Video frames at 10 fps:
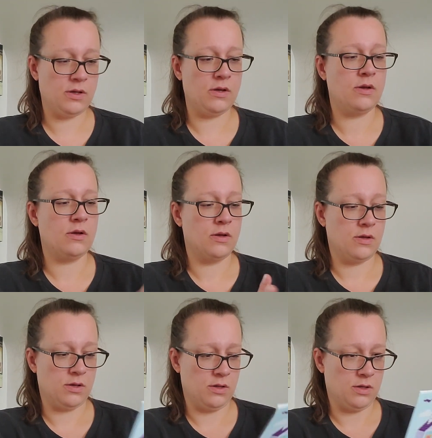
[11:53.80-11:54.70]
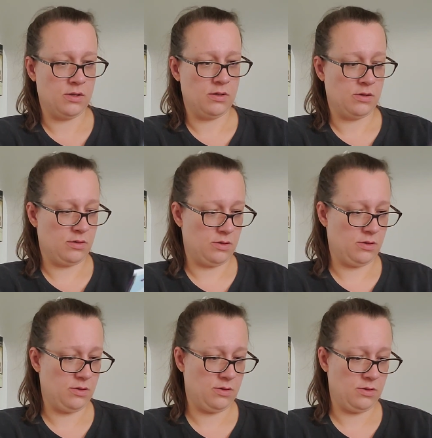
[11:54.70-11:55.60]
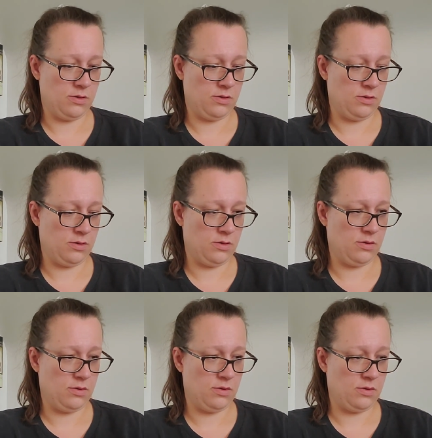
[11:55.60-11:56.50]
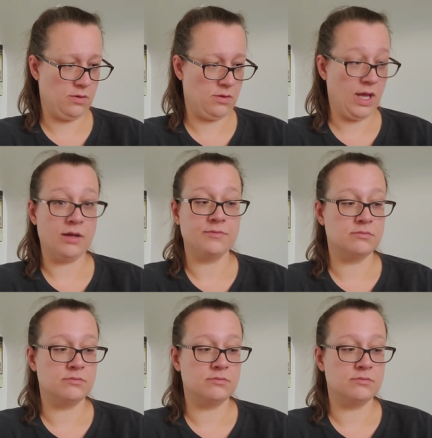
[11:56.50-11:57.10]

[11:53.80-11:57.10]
(no one is talking)